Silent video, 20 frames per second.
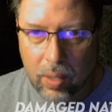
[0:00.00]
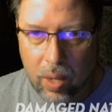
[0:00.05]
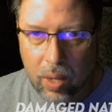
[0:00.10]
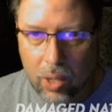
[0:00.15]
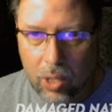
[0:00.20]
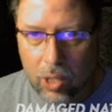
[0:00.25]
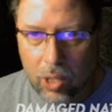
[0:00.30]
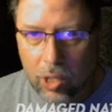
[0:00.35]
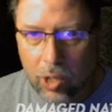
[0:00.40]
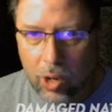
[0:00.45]

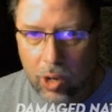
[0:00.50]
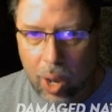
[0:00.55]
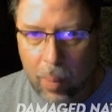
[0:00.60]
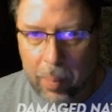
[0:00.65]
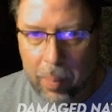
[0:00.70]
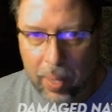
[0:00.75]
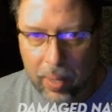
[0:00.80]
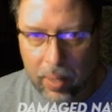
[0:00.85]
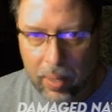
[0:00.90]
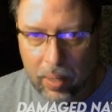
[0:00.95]
your Epic
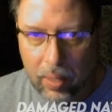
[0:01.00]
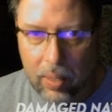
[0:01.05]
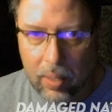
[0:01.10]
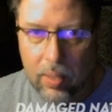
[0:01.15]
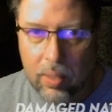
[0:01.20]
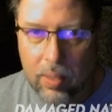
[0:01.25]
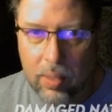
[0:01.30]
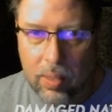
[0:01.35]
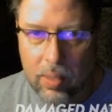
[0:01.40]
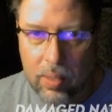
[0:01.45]

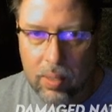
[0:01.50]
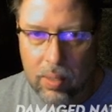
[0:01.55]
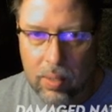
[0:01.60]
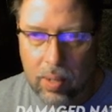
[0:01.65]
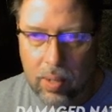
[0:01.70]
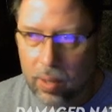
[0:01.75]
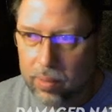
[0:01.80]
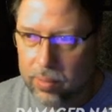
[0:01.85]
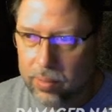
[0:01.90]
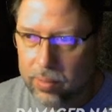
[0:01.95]
stuff,
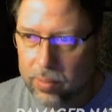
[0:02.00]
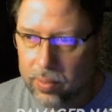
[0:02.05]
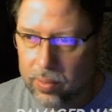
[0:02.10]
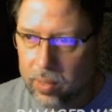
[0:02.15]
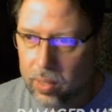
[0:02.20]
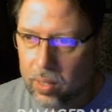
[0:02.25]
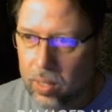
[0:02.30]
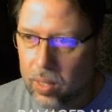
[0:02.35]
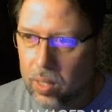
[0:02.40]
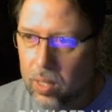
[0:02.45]

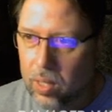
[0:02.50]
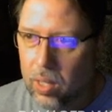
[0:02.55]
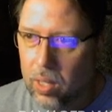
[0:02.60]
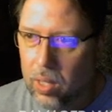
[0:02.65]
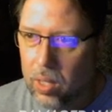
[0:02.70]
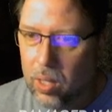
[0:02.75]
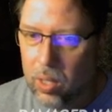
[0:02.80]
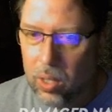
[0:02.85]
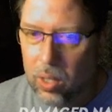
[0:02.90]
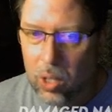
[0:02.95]

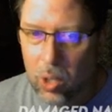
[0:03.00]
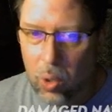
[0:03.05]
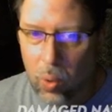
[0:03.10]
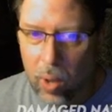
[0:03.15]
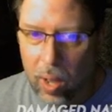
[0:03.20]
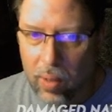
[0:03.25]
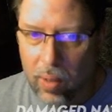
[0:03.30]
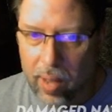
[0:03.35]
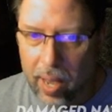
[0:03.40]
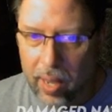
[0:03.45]
you have
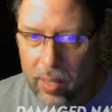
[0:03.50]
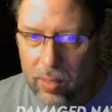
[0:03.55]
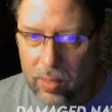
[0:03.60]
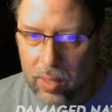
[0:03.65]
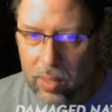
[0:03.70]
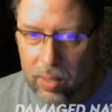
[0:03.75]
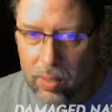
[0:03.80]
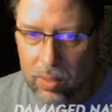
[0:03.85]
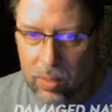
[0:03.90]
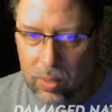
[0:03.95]
access
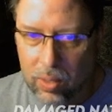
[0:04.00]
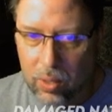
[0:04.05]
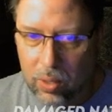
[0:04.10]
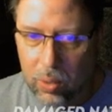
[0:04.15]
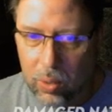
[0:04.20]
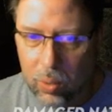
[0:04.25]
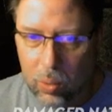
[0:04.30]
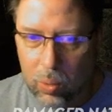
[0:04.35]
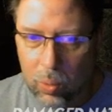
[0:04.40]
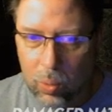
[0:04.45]
to
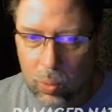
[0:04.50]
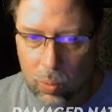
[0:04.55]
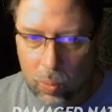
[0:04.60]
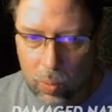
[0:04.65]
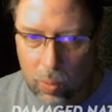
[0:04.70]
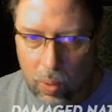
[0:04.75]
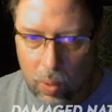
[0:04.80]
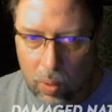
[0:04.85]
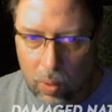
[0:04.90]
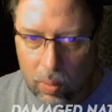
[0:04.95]

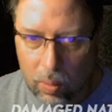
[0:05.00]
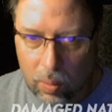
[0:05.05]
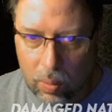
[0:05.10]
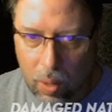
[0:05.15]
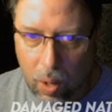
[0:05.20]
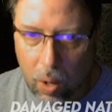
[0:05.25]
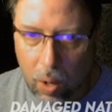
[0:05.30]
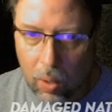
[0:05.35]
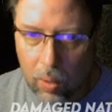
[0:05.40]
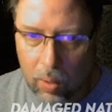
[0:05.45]

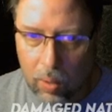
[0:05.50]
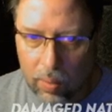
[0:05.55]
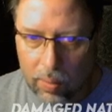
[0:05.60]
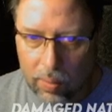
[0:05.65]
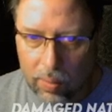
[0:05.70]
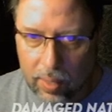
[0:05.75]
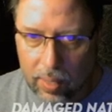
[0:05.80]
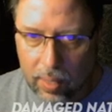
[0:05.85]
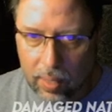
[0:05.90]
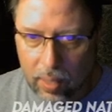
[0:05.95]
all of
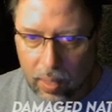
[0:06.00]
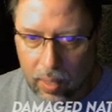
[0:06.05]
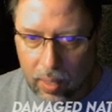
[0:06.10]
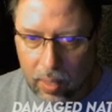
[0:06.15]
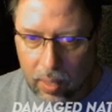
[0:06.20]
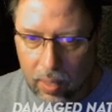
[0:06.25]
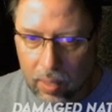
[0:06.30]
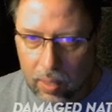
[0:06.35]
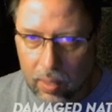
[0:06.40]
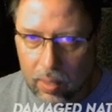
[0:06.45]
the
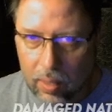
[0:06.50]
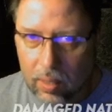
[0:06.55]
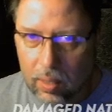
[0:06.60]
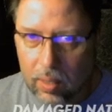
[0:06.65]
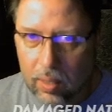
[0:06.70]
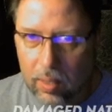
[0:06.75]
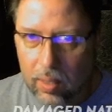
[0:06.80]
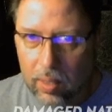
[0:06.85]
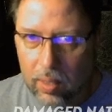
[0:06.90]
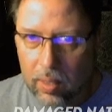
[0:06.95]

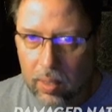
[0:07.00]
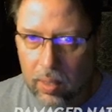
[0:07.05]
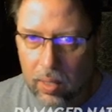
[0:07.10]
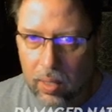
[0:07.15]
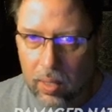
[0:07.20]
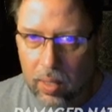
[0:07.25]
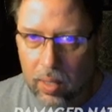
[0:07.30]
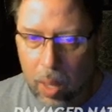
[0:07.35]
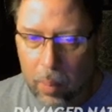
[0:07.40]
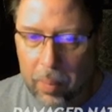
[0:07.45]

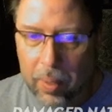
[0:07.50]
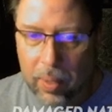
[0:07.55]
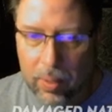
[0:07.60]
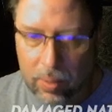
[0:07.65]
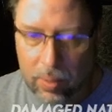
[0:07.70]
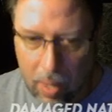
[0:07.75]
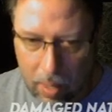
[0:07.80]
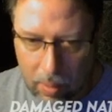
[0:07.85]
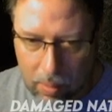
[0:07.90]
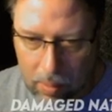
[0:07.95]
Epic
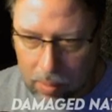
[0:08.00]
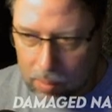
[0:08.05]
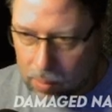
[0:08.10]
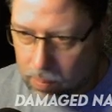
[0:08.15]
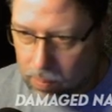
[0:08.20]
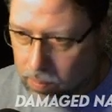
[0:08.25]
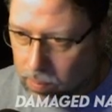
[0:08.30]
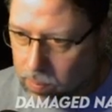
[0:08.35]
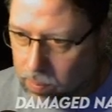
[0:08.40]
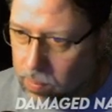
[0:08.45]
sets
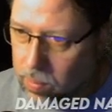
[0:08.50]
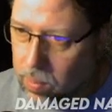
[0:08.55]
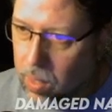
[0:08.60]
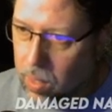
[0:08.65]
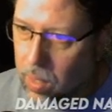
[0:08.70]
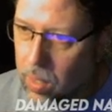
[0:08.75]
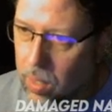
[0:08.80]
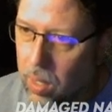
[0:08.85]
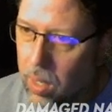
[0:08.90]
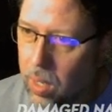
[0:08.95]

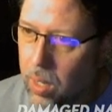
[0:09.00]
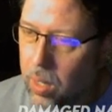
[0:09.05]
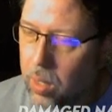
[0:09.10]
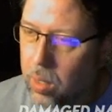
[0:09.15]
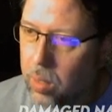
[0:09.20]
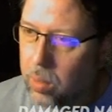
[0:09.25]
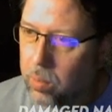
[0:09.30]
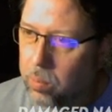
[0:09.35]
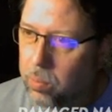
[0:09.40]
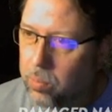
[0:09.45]

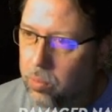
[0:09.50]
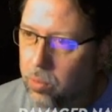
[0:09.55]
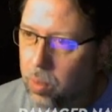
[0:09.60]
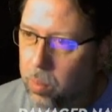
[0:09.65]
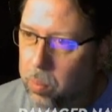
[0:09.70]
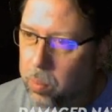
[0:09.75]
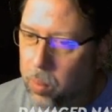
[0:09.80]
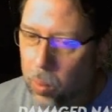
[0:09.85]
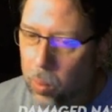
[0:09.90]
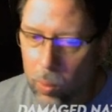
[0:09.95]
from
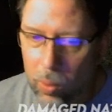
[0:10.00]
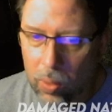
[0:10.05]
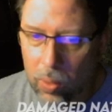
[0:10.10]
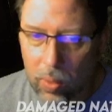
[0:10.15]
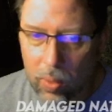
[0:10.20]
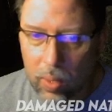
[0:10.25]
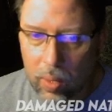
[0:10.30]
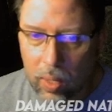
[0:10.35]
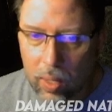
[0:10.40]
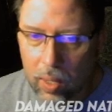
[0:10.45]
both
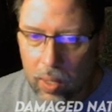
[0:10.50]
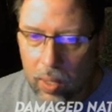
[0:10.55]
the